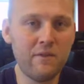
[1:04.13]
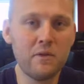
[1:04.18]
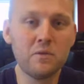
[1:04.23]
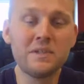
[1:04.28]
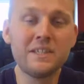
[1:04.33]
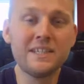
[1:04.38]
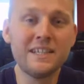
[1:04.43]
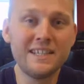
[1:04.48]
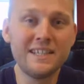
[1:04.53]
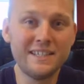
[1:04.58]
it was
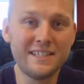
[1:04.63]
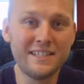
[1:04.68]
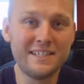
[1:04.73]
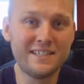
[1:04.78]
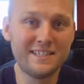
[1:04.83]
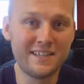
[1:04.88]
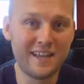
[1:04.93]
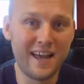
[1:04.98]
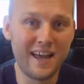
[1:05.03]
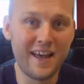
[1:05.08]
as easy
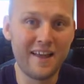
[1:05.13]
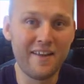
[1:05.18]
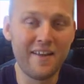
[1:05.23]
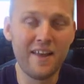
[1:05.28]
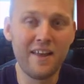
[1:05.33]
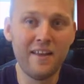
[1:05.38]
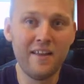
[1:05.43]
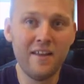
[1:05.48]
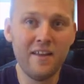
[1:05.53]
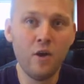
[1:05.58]
as that,
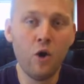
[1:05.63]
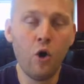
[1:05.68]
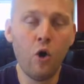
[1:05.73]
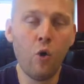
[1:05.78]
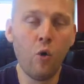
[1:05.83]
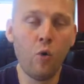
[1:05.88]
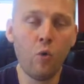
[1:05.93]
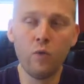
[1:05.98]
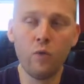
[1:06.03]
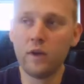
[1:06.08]

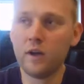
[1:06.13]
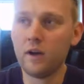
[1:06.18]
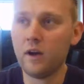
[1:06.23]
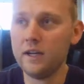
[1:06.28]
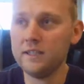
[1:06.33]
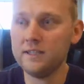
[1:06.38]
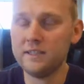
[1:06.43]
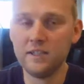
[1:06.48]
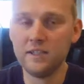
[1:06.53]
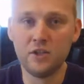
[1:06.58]
all the
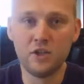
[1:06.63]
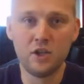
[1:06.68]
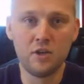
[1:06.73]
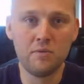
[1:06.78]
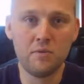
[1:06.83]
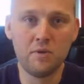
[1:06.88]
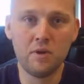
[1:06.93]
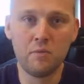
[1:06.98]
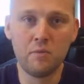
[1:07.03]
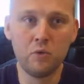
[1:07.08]
guys in the gym
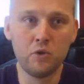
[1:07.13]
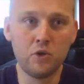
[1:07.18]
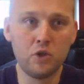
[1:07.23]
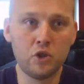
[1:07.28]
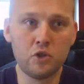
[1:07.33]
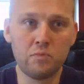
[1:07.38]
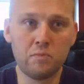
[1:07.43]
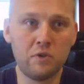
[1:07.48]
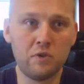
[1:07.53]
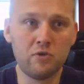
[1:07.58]
would
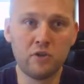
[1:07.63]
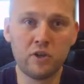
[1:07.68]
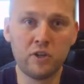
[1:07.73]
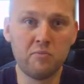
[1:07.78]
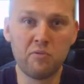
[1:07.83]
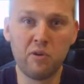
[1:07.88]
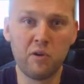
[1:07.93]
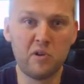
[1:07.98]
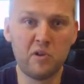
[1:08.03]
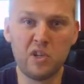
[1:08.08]
just be
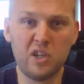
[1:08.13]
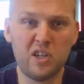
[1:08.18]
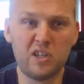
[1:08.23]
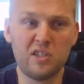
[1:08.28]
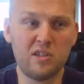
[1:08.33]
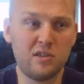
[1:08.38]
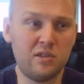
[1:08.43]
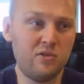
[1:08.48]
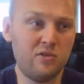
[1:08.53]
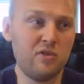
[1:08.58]
drinking protein shakes
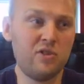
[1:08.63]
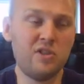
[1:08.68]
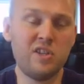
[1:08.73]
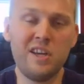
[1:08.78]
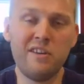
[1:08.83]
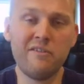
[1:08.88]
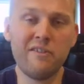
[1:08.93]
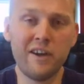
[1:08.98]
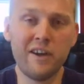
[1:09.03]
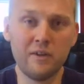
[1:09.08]
and just
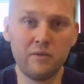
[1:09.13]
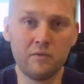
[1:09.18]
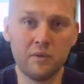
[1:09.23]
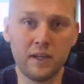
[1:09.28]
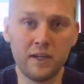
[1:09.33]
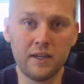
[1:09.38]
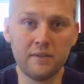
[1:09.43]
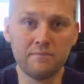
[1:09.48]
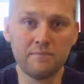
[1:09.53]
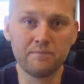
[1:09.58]
sit around all
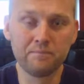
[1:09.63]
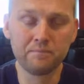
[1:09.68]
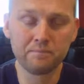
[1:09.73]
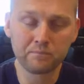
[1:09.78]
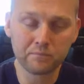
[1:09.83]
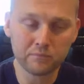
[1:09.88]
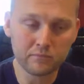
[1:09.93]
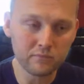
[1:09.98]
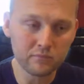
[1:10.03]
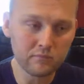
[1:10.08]
day.
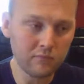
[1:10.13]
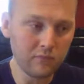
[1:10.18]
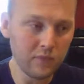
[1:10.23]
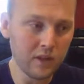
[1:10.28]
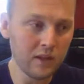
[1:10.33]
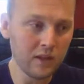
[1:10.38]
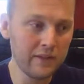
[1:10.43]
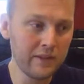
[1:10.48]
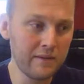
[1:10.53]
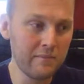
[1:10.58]

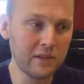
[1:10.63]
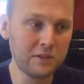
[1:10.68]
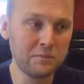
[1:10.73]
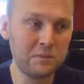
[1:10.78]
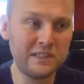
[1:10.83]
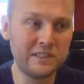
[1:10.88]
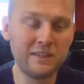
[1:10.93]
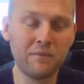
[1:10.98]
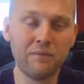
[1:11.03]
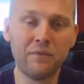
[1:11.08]
There must be
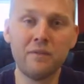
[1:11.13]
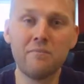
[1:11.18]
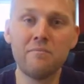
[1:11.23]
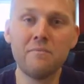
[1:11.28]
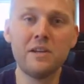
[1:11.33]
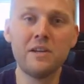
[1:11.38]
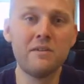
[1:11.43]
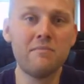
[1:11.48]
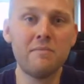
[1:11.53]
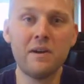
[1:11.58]
something
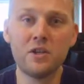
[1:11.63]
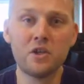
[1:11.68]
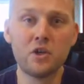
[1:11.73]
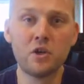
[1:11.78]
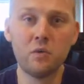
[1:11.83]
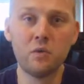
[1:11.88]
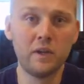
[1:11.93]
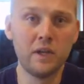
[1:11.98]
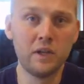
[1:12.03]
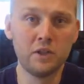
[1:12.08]
really
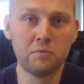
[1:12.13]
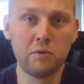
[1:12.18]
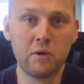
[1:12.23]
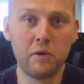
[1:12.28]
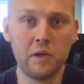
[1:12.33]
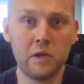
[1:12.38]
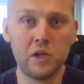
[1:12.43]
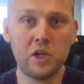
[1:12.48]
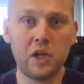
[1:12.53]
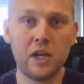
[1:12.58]
magical in those
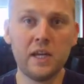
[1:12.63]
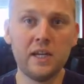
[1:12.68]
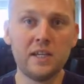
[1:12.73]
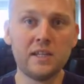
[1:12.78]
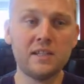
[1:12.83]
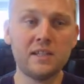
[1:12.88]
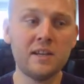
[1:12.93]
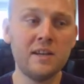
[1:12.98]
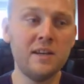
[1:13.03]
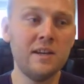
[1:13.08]
protein
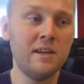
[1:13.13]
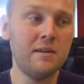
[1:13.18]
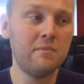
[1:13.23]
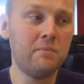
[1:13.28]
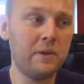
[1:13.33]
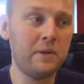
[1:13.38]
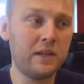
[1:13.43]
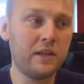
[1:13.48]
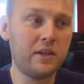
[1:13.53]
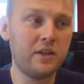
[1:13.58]
shakes,
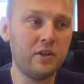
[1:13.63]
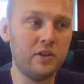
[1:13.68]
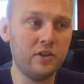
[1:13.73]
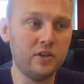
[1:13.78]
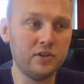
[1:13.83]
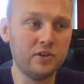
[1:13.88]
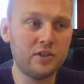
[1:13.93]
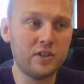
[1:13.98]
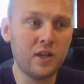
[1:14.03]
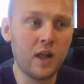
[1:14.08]

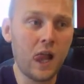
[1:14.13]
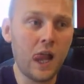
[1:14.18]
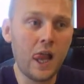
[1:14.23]
because